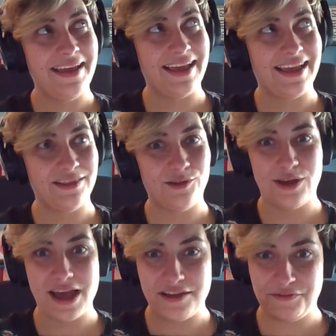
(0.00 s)
And
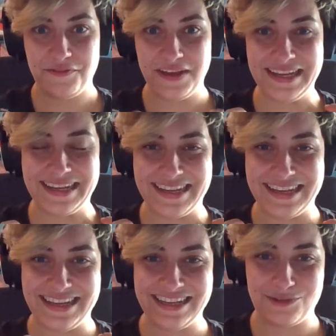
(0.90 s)
I think
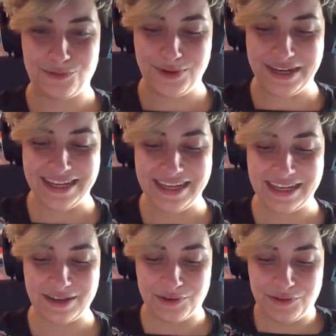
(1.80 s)
it
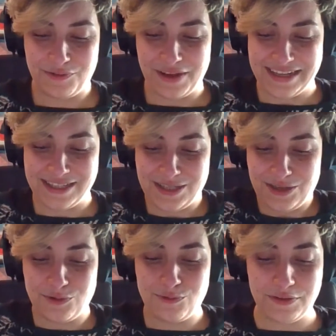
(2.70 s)
really conveys you